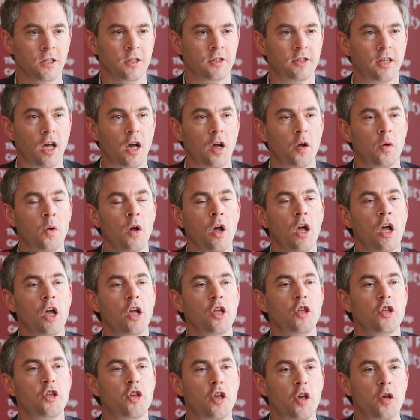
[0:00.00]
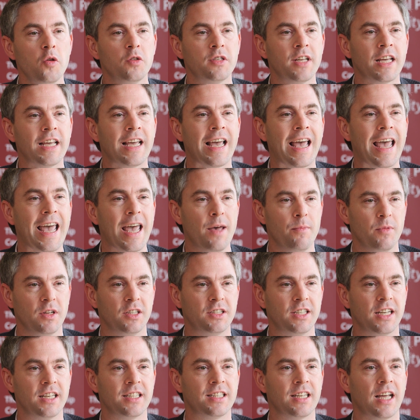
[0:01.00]
So using
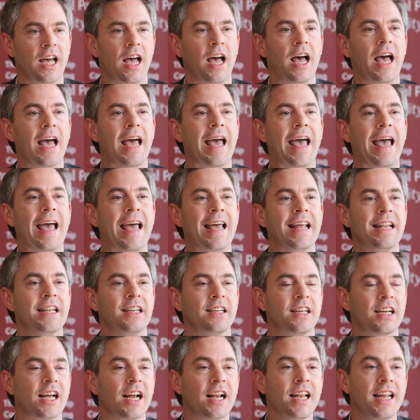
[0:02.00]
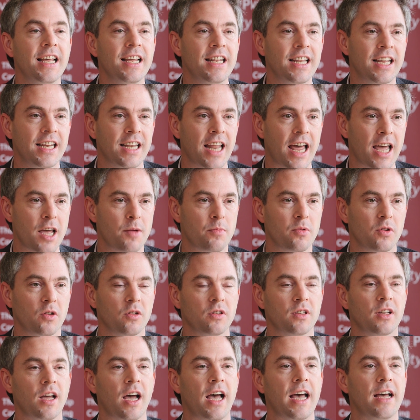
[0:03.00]
images in clearly
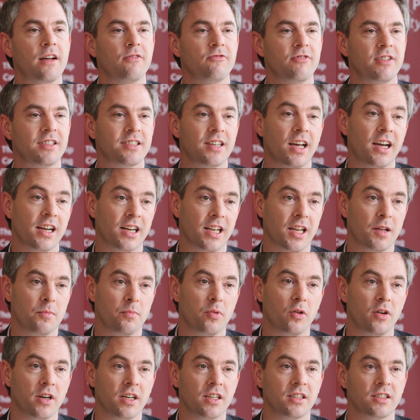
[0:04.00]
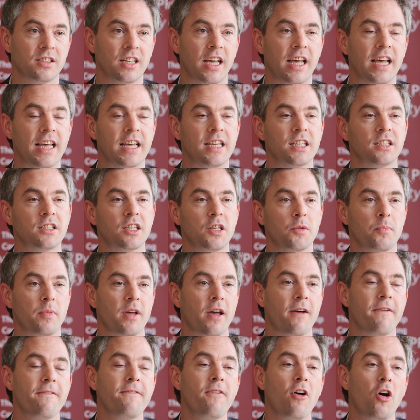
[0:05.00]
labelled recycling points is going to
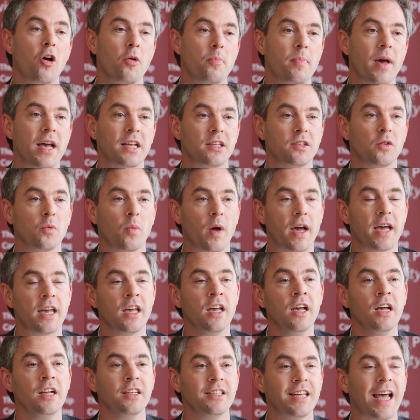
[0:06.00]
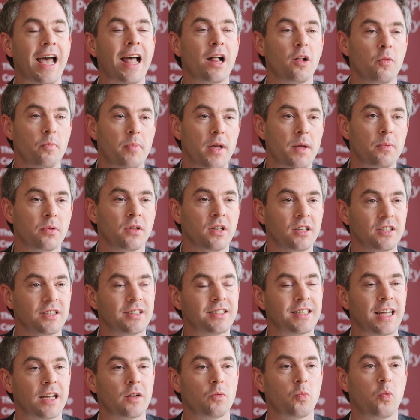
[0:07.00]
be a far better way to help people
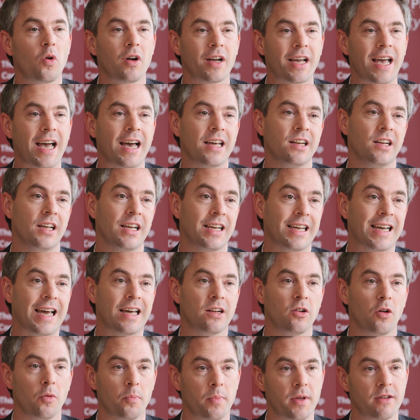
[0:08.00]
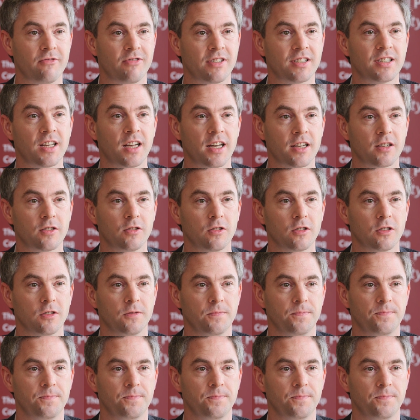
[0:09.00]
understand what can and cannot be recycled.